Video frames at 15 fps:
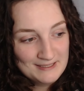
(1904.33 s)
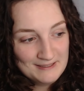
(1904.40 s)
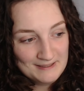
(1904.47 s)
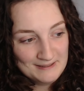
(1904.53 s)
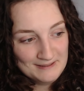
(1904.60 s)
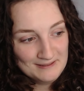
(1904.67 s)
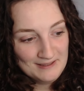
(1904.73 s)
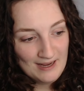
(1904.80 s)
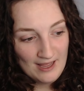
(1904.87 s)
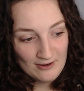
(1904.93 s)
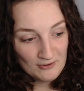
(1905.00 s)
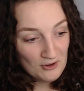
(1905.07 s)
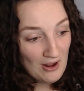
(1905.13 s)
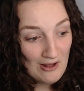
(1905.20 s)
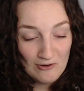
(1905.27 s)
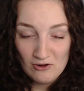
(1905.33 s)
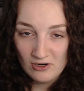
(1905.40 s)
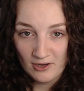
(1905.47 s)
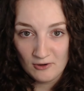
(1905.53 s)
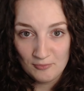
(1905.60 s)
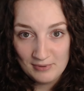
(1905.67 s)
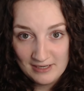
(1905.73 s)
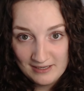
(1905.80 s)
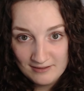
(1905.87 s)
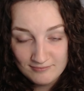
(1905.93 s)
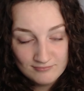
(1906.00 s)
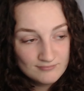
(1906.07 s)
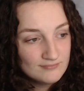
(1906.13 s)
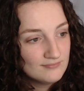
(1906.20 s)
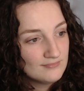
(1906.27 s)
I don't know how long it'll be.
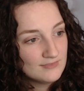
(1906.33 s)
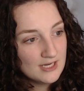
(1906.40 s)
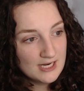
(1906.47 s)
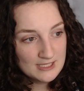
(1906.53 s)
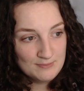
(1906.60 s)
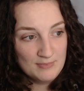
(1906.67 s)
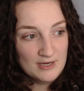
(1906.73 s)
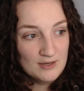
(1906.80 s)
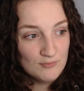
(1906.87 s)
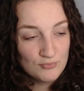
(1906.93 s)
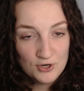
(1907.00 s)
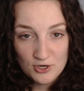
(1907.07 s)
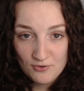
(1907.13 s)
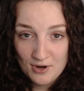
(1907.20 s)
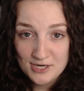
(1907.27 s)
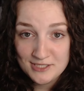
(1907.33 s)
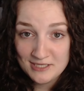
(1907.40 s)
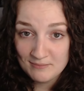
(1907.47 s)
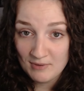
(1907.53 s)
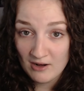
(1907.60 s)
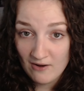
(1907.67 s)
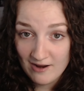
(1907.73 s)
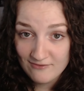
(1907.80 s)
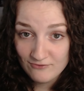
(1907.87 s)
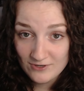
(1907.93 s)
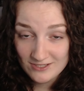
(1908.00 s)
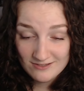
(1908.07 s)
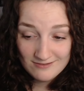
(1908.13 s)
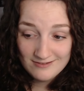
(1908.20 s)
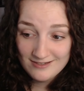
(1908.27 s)
It's been pretty crazy in my life
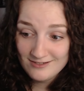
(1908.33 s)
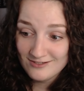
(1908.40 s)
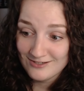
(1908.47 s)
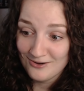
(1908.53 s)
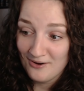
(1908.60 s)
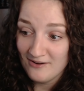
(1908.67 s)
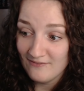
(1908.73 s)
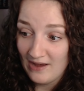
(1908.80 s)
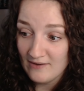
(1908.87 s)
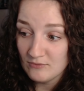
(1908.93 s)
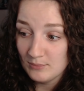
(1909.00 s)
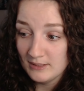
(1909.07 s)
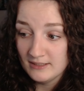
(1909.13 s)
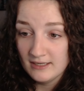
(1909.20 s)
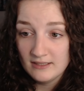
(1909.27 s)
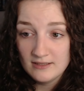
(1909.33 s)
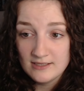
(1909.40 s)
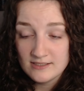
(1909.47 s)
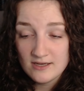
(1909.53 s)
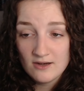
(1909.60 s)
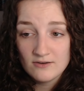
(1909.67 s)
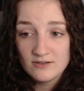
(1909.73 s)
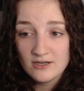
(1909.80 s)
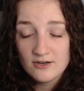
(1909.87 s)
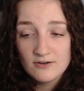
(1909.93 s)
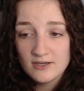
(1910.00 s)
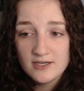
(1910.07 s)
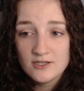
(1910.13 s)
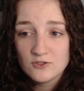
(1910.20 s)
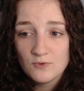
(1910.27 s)
recently, so I haven't been getting these out
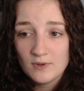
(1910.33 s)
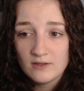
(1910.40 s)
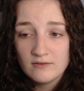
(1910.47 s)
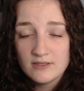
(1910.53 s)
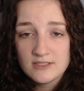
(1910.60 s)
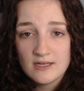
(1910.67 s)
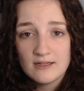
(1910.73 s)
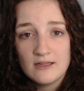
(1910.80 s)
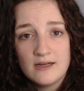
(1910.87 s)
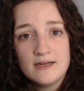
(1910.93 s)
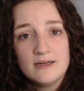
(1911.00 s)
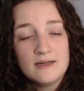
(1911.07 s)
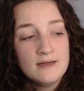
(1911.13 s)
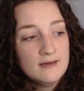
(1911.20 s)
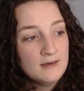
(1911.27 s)
nearly as quickly as I'd like.